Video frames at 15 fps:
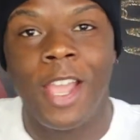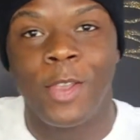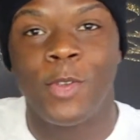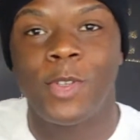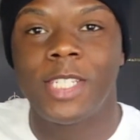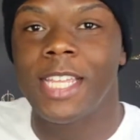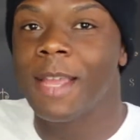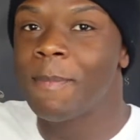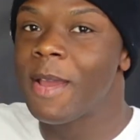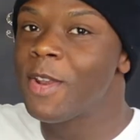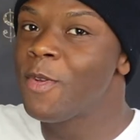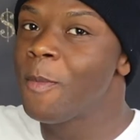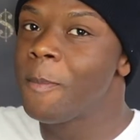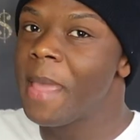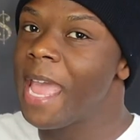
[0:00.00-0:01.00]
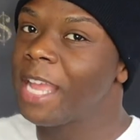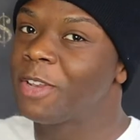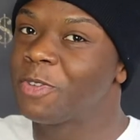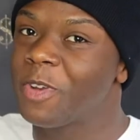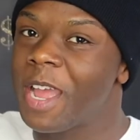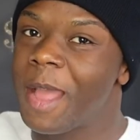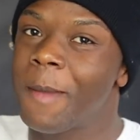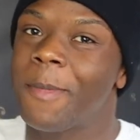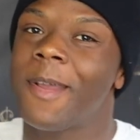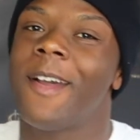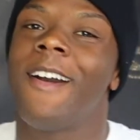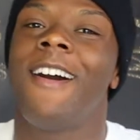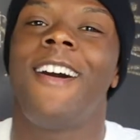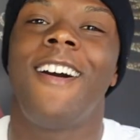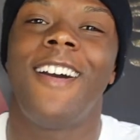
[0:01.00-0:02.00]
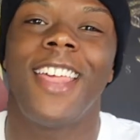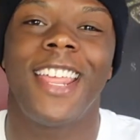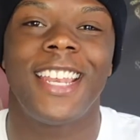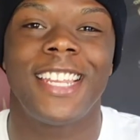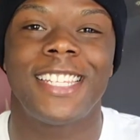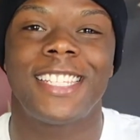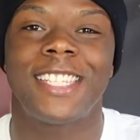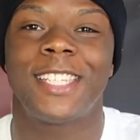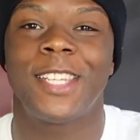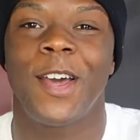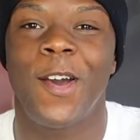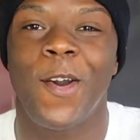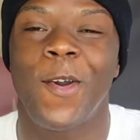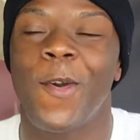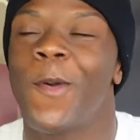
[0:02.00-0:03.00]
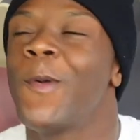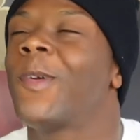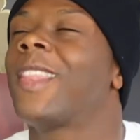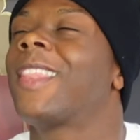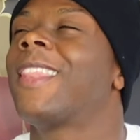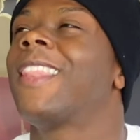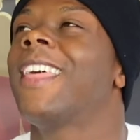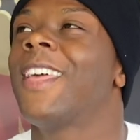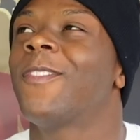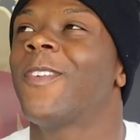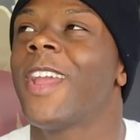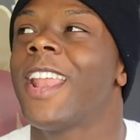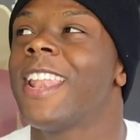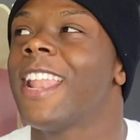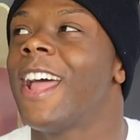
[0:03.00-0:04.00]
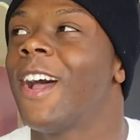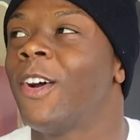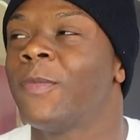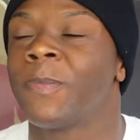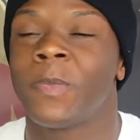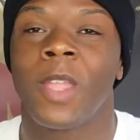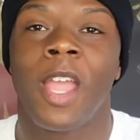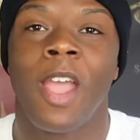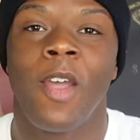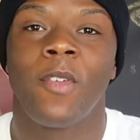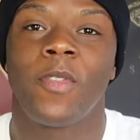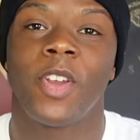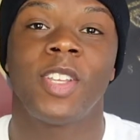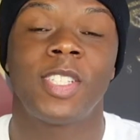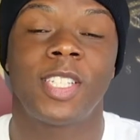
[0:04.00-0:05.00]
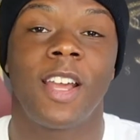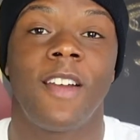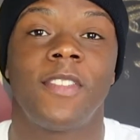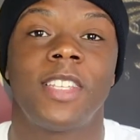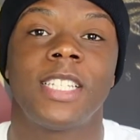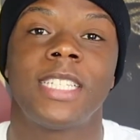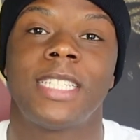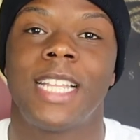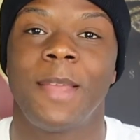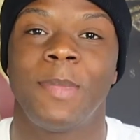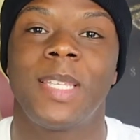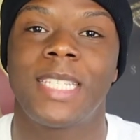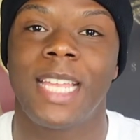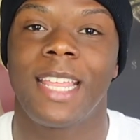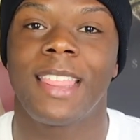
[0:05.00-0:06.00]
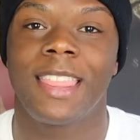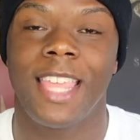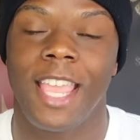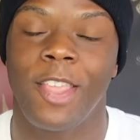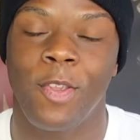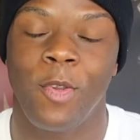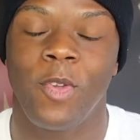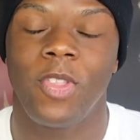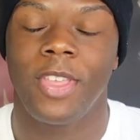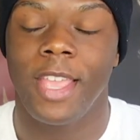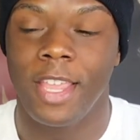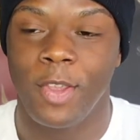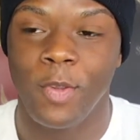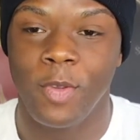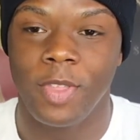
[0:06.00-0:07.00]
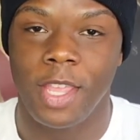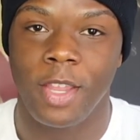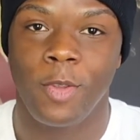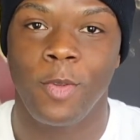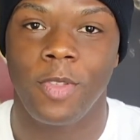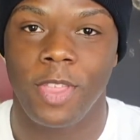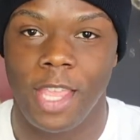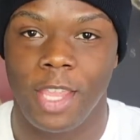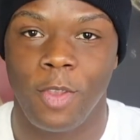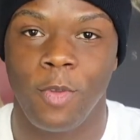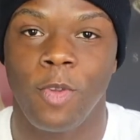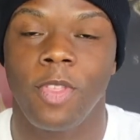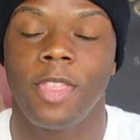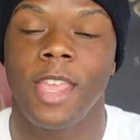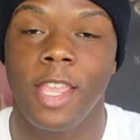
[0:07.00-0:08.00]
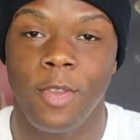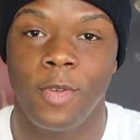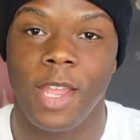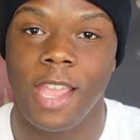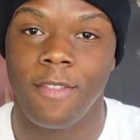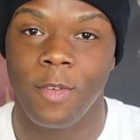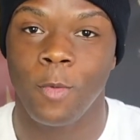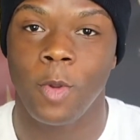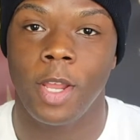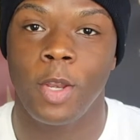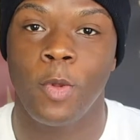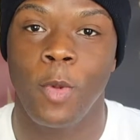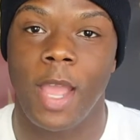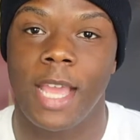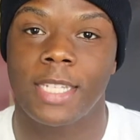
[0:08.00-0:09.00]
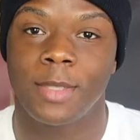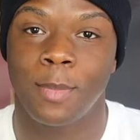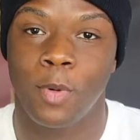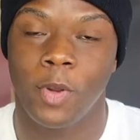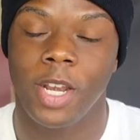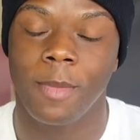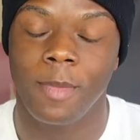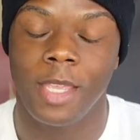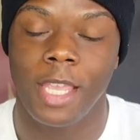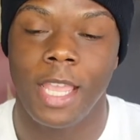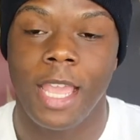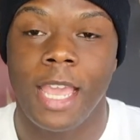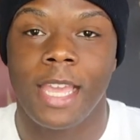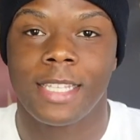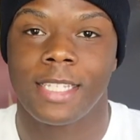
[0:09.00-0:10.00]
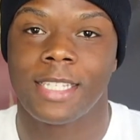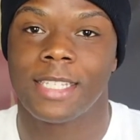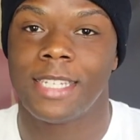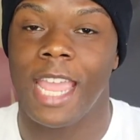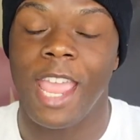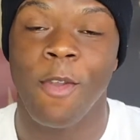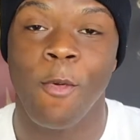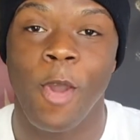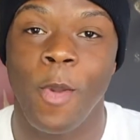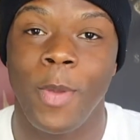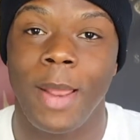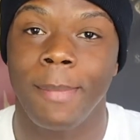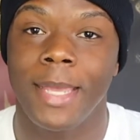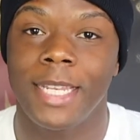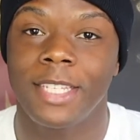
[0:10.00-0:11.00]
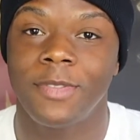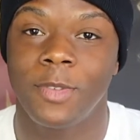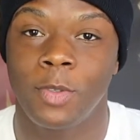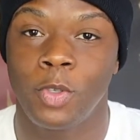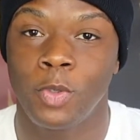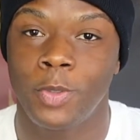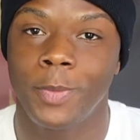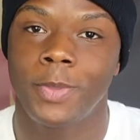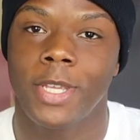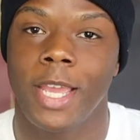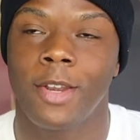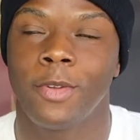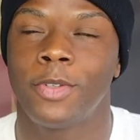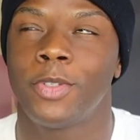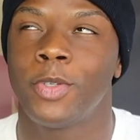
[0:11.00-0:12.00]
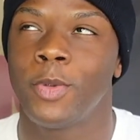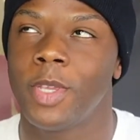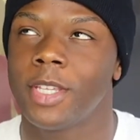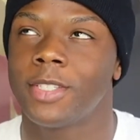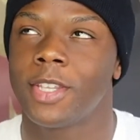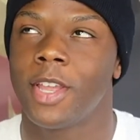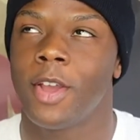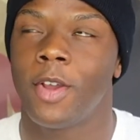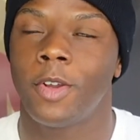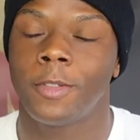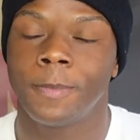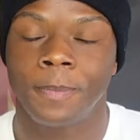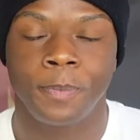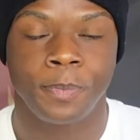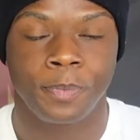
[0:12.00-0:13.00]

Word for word: You see my new backdrop. Oh, it is so lit right now. First off, just let me say thank you. Thank you, thank you, thank you. Thank you to everyone who has supported me since day one when I made this YouTube channel two years ago.